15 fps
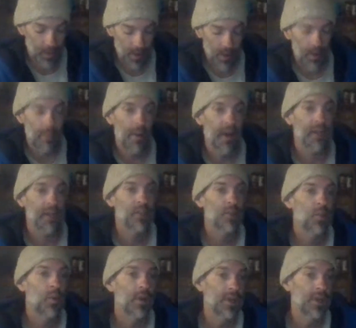by
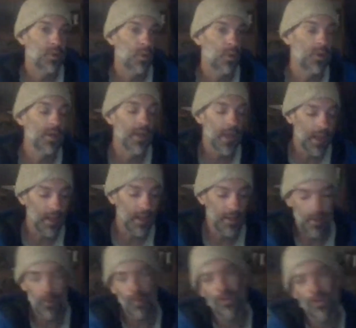2028.
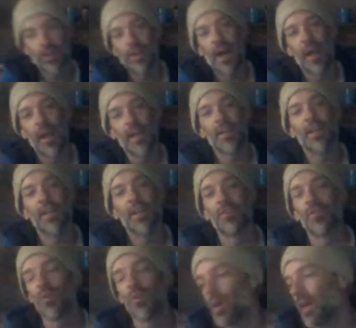Only 9 years
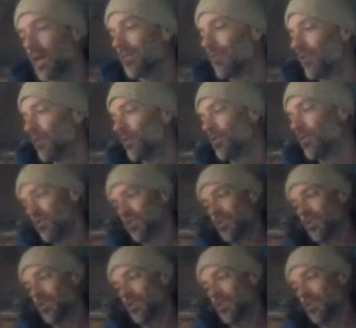away, folks.